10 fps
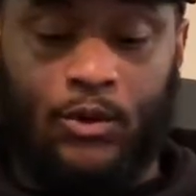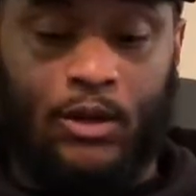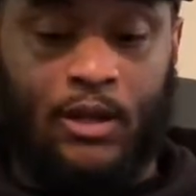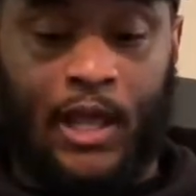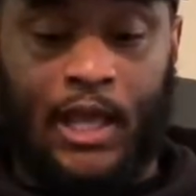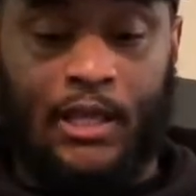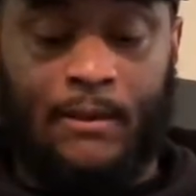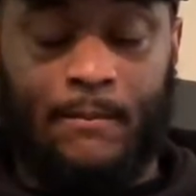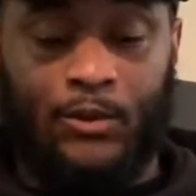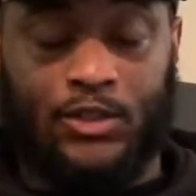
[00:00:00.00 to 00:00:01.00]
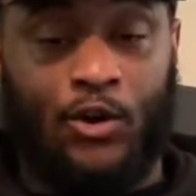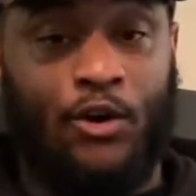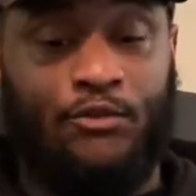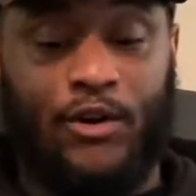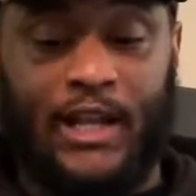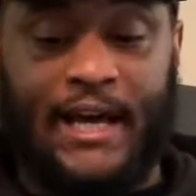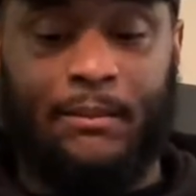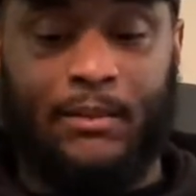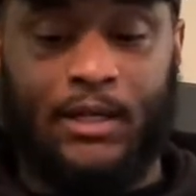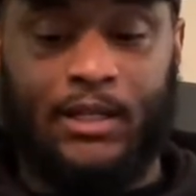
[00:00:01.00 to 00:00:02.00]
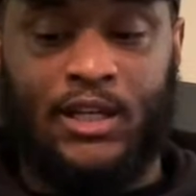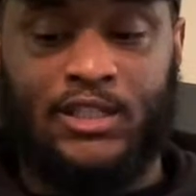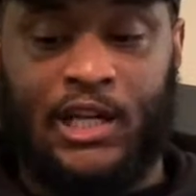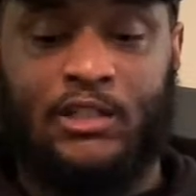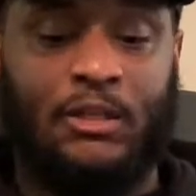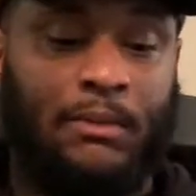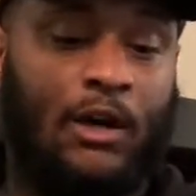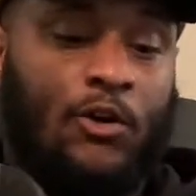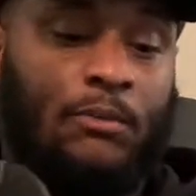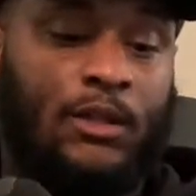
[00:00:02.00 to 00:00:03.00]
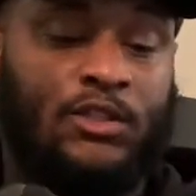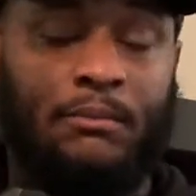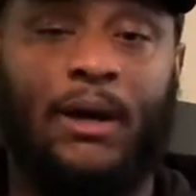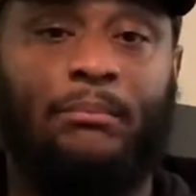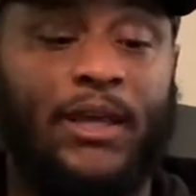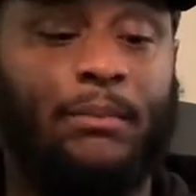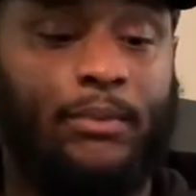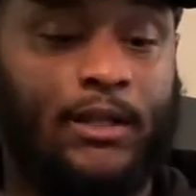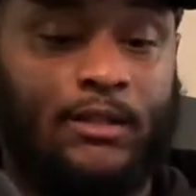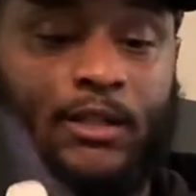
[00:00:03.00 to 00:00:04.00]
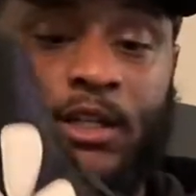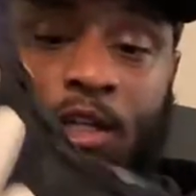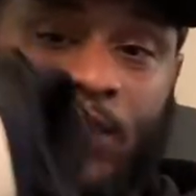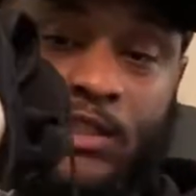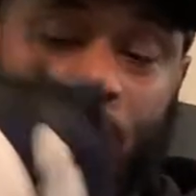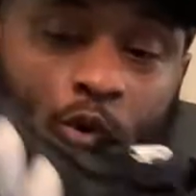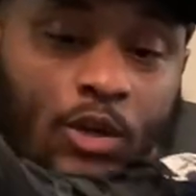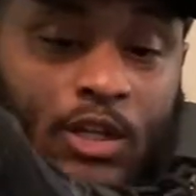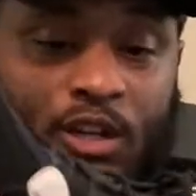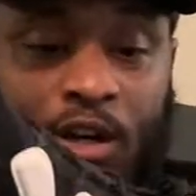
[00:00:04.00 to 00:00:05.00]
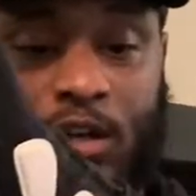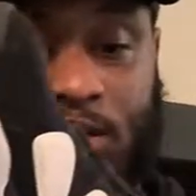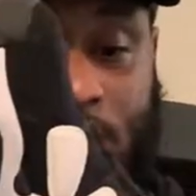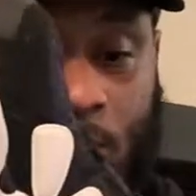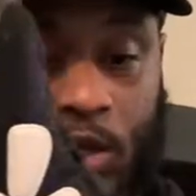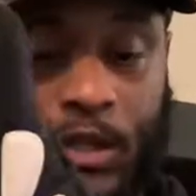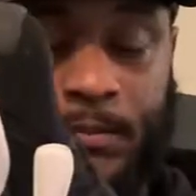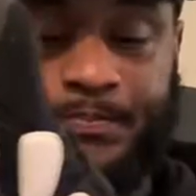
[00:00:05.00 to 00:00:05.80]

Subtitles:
like, was going for a lot of money. Shout out to my homie, to my big brother, Schooler, Uncle Schooler.